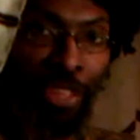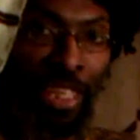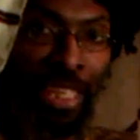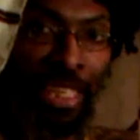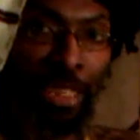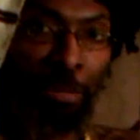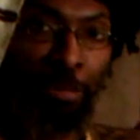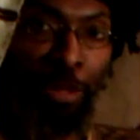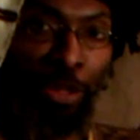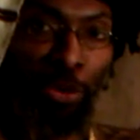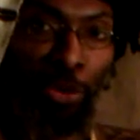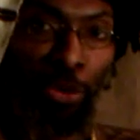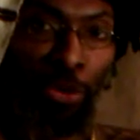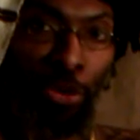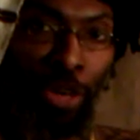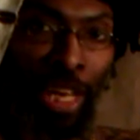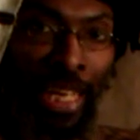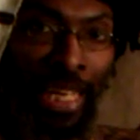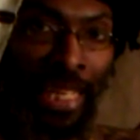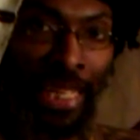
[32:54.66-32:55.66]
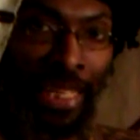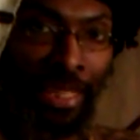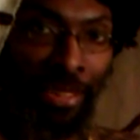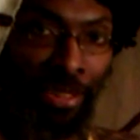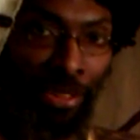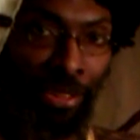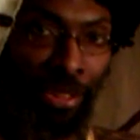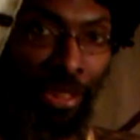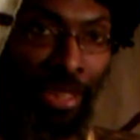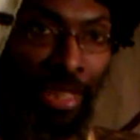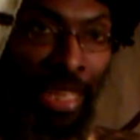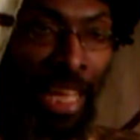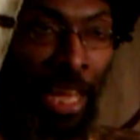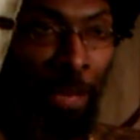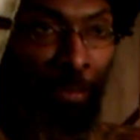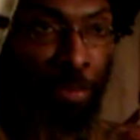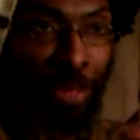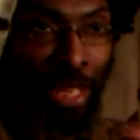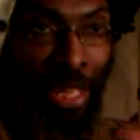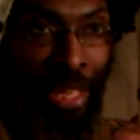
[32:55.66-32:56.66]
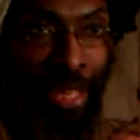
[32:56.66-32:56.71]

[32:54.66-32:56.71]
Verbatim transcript: He has been raised. Now,